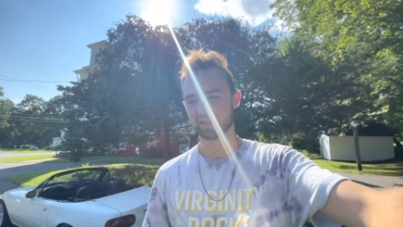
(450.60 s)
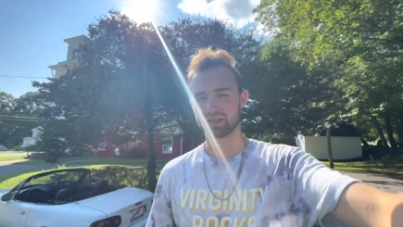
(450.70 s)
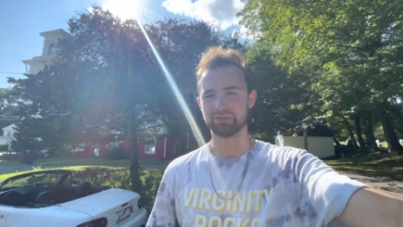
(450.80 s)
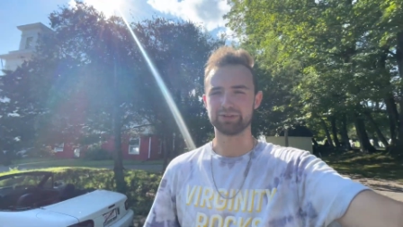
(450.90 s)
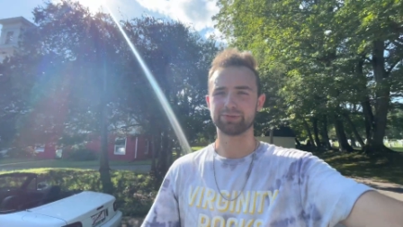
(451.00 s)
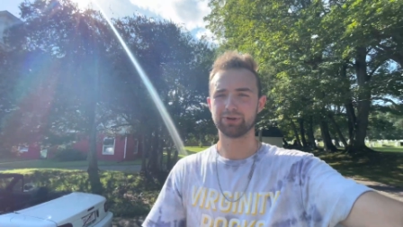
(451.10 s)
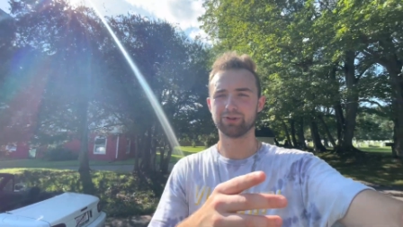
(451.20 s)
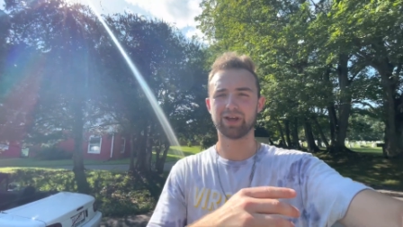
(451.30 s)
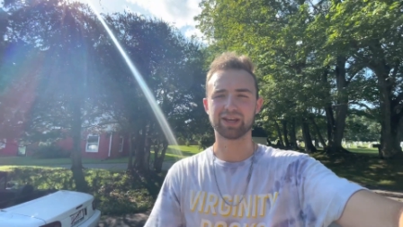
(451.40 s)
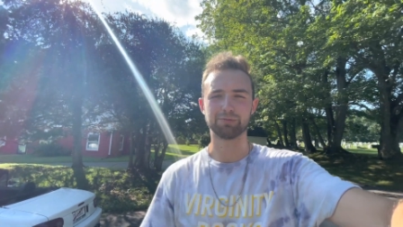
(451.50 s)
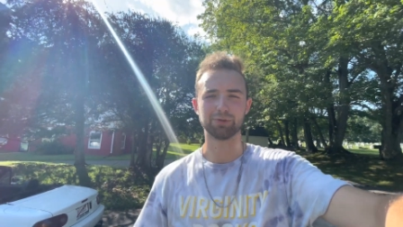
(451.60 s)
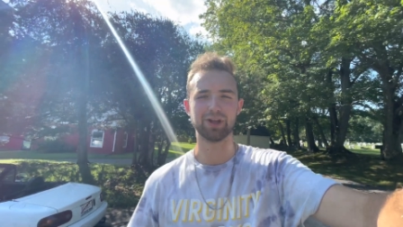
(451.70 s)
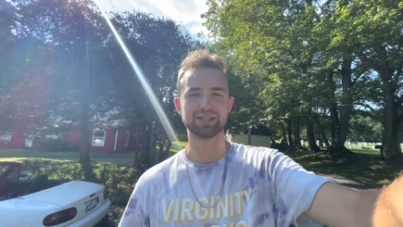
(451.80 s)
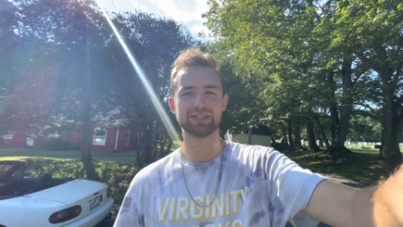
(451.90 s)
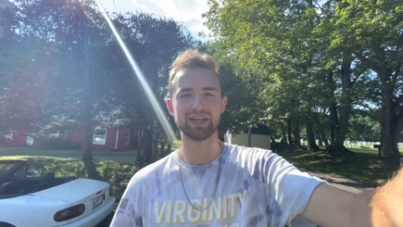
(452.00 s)
Give this video a like if you
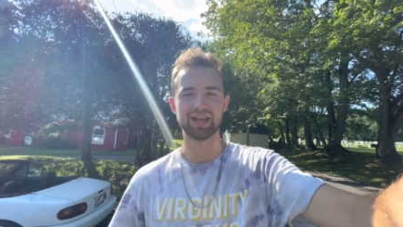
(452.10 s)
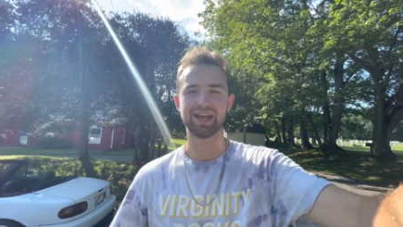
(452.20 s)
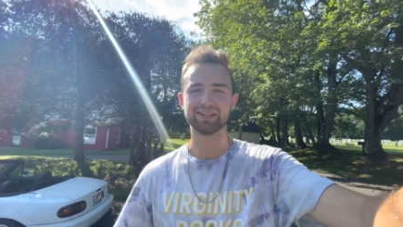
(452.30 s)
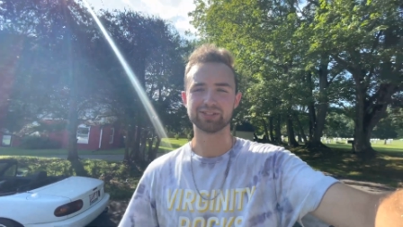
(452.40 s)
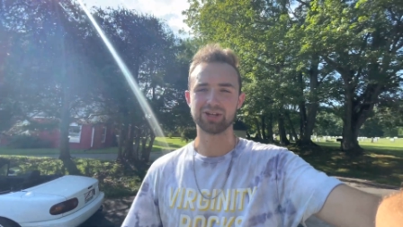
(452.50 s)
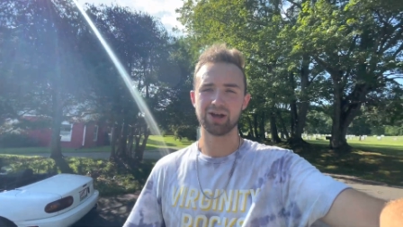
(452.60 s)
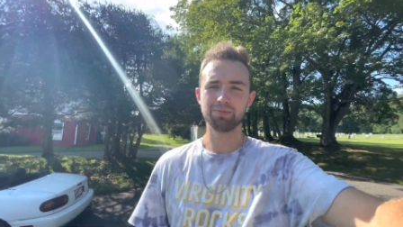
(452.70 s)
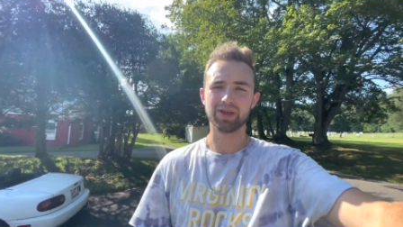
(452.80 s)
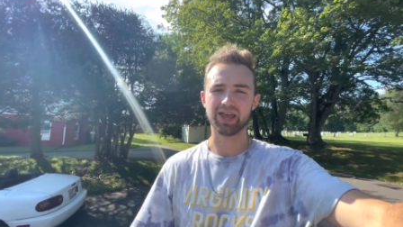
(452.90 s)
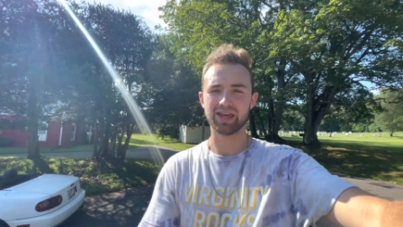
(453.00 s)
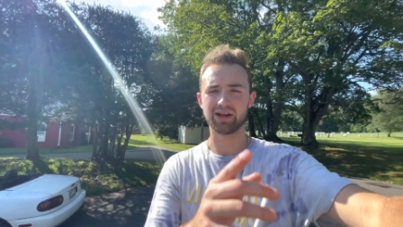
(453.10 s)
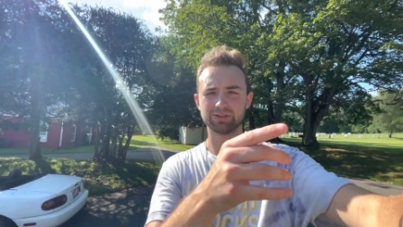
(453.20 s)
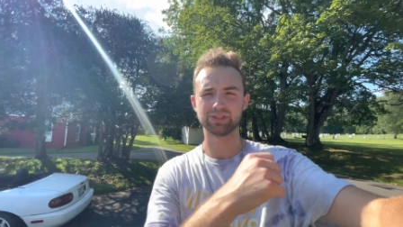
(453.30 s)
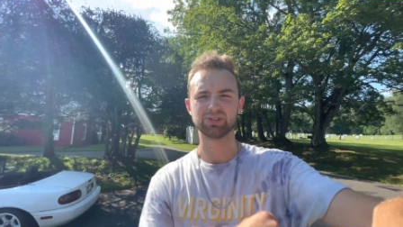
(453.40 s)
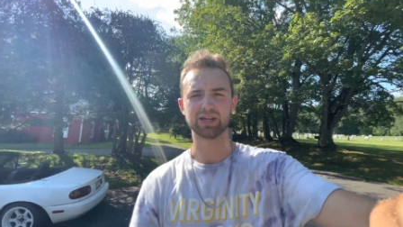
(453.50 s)
liked it, and sub, and I'll see
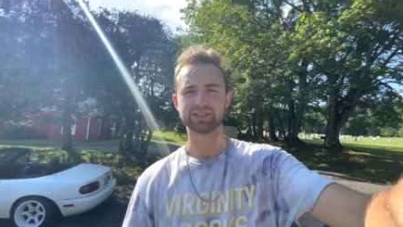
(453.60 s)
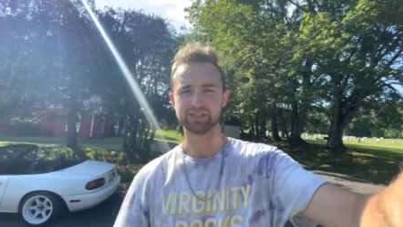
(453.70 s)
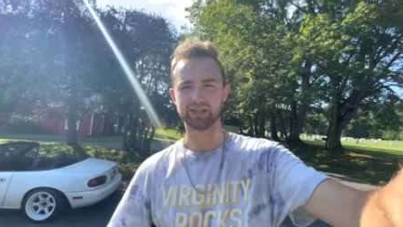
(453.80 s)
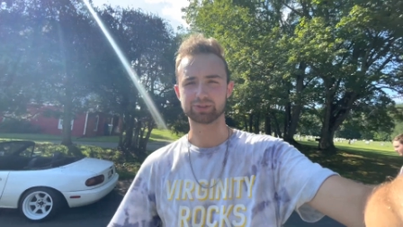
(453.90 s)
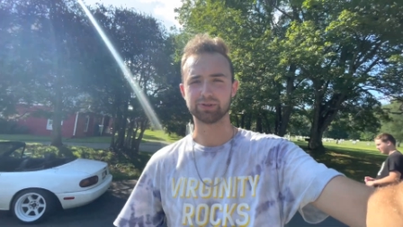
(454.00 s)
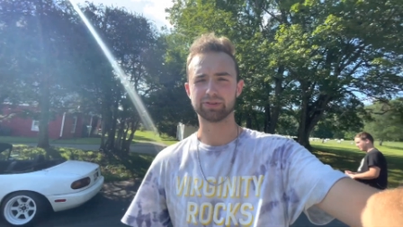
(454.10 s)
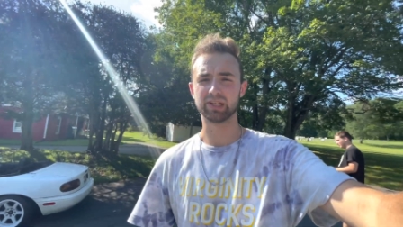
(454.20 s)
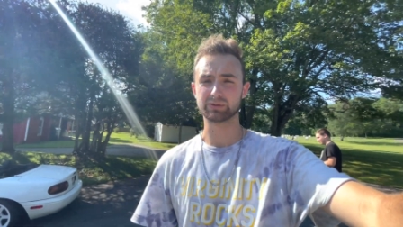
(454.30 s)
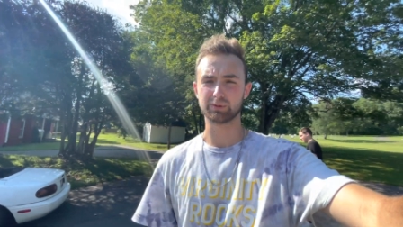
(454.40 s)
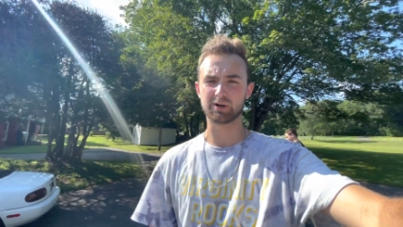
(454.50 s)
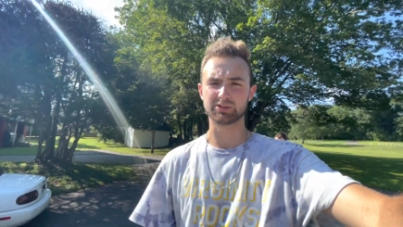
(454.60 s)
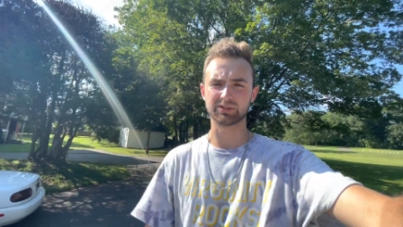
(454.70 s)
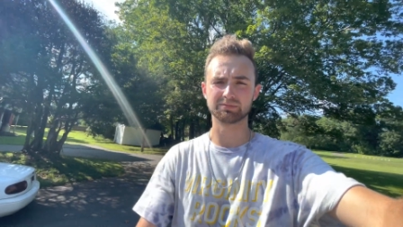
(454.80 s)
you guys in the next one. Thanks for watching.